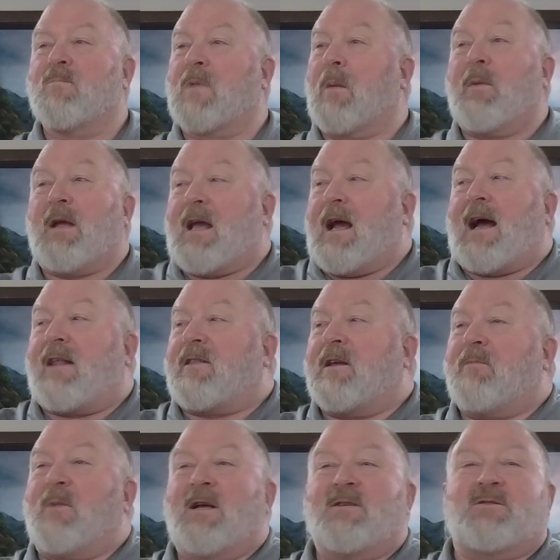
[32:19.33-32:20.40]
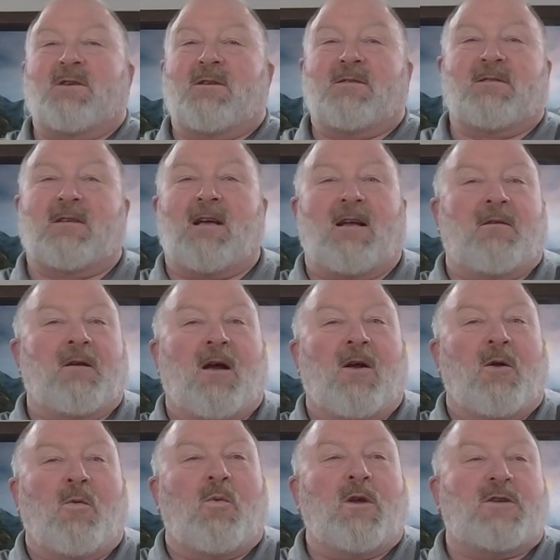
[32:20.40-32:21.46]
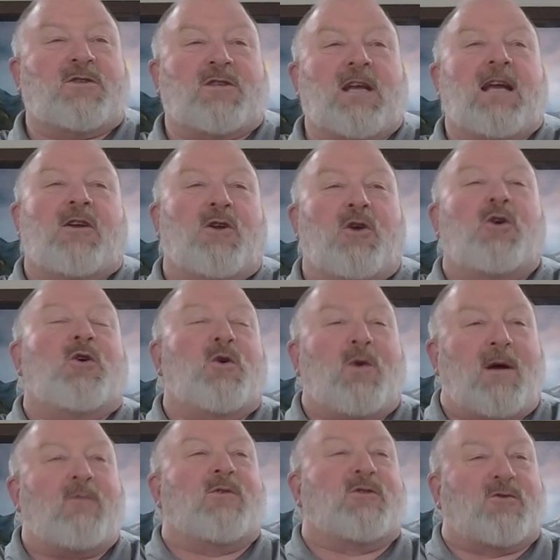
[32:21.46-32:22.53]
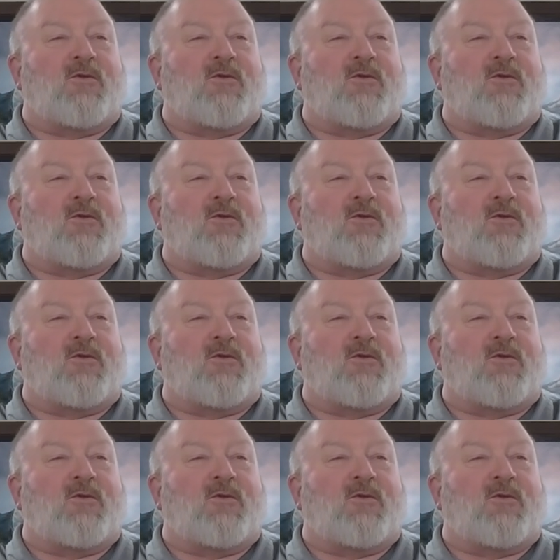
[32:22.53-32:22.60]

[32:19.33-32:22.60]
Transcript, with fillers: And Kathy mentions that when she knew it was